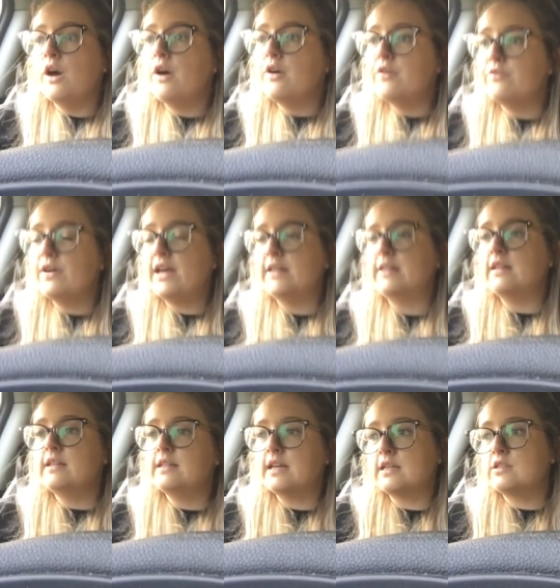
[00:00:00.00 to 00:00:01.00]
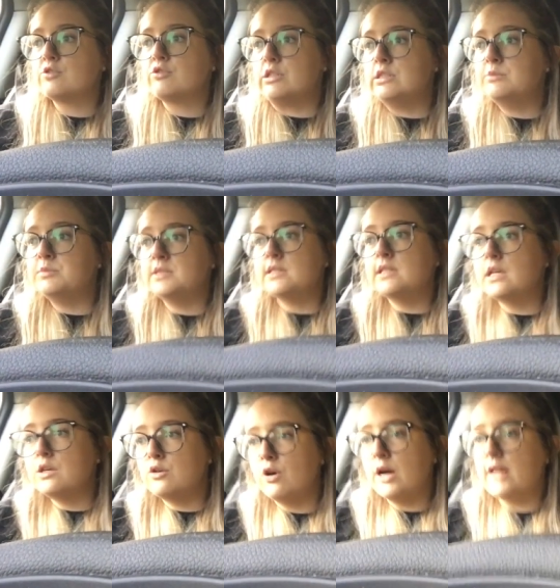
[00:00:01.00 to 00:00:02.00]
of any nice
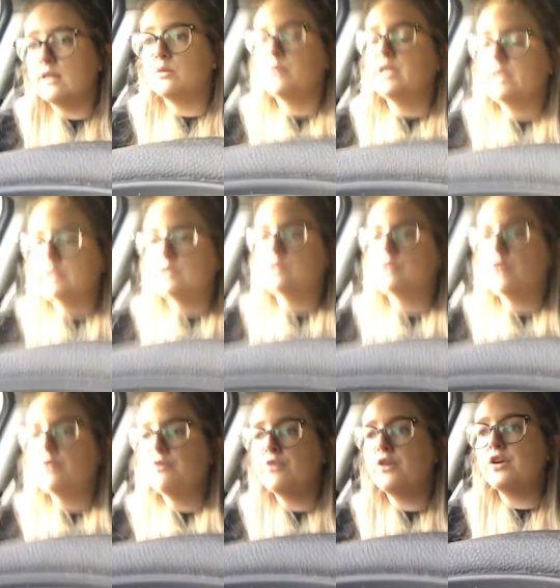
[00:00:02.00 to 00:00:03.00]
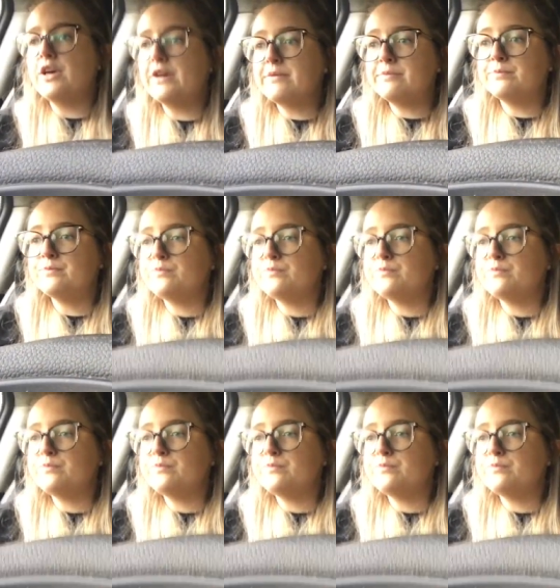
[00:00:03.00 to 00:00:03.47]
Christmassy or Halloweeny stuff for you,